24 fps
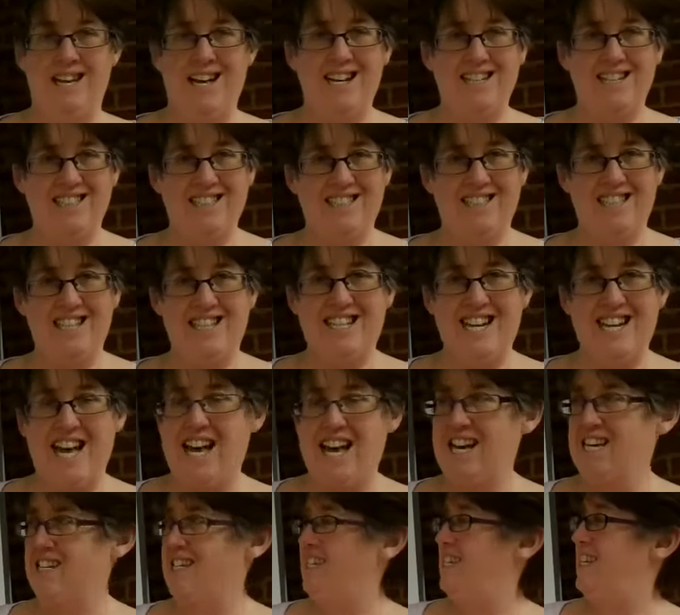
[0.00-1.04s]
yells the
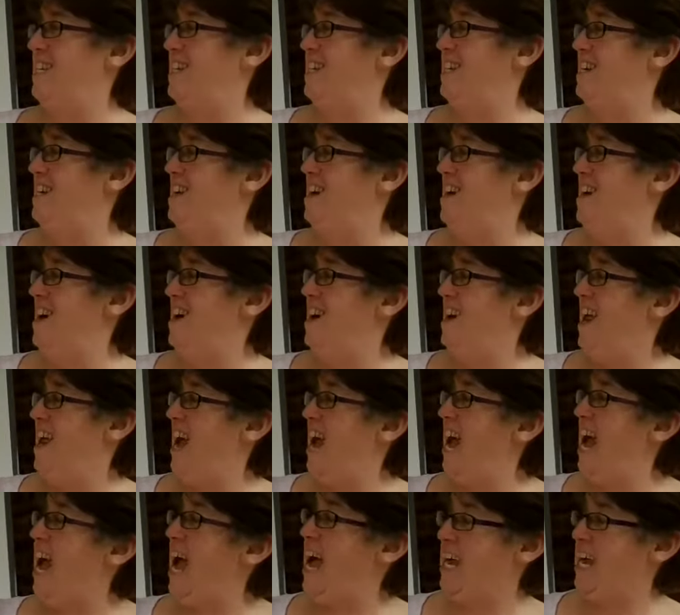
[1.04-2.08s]
dad. An
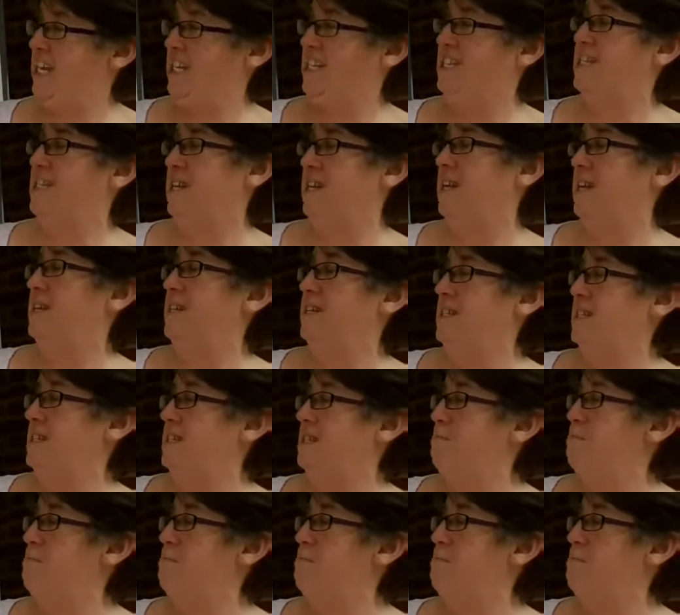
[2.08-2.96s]
excellent